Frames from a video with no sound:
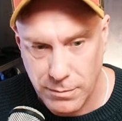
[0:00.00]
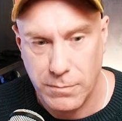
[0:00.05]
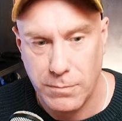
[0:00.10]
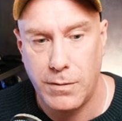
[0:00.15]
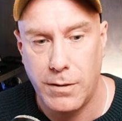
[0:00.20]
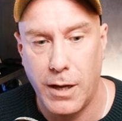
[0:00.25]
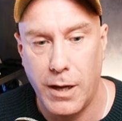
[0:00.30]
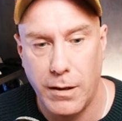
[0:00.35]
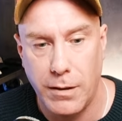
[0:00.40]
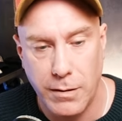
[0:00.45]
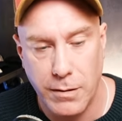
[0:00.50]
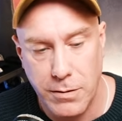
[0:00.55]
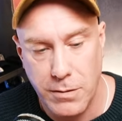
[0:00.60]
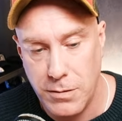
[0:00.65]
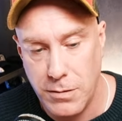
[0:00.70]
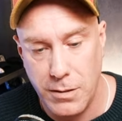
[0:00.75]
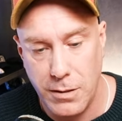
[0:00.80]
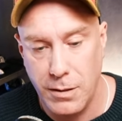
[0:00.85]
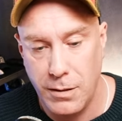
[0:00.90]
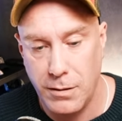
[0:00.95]
Okay, let's
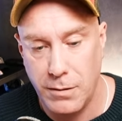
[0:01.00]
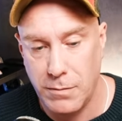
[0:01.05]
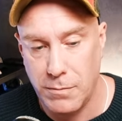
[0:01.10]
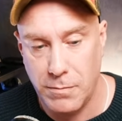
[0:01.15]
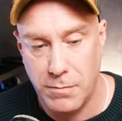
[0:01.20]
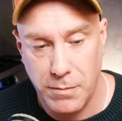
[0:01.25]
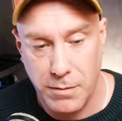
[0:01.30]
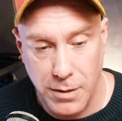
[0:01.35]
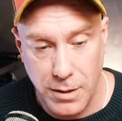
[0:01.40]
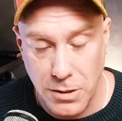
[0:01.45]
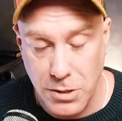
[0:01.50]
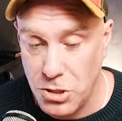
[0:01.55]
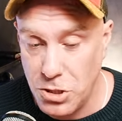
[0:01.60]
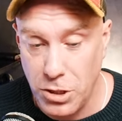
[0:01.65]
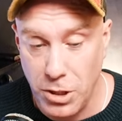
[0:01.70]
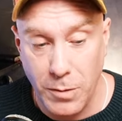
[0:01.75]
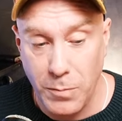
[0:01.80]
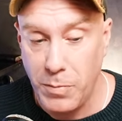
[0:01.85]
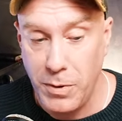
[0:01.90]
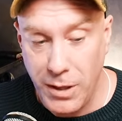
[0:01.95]
see. This
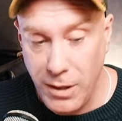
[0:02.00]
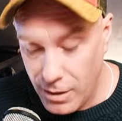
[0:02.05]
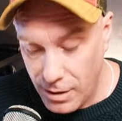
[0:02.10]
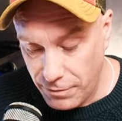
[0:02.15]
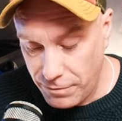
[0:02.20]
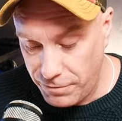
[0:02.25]
should be a